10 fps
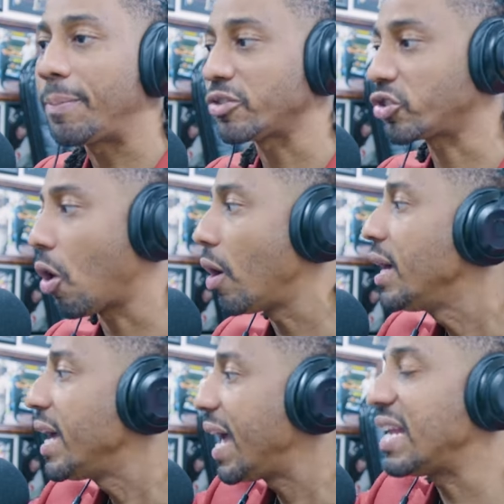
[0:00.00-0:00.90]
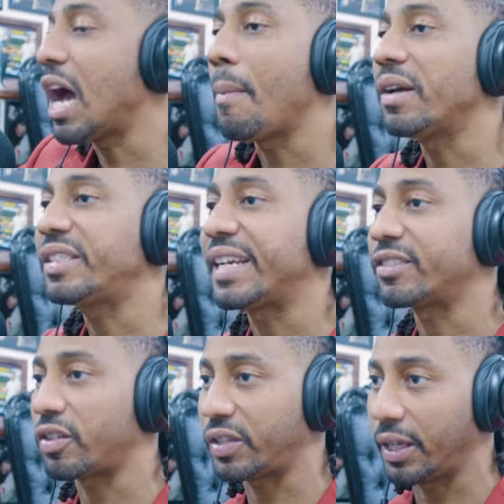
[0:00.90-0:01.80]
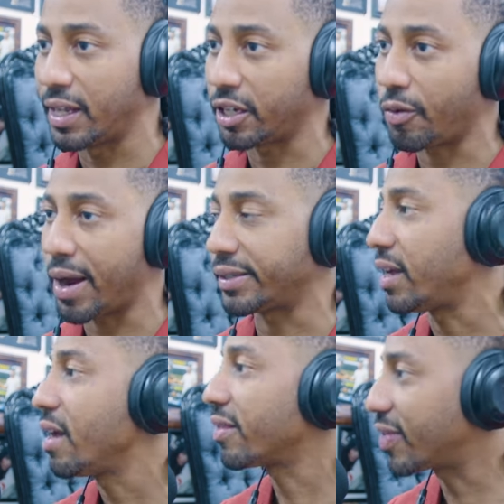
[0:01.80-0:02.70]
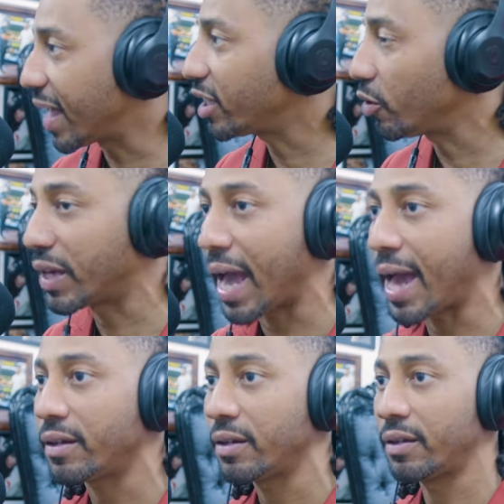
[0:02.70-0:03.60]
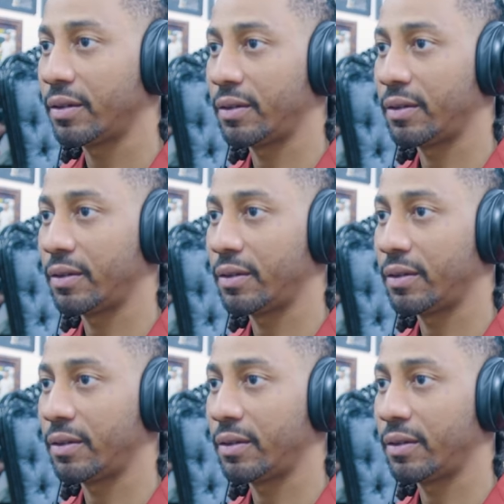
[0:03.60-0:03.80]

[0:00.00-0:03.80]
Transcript: million people saw it, and now my tickets are selling like crazy. Thank you, Kat.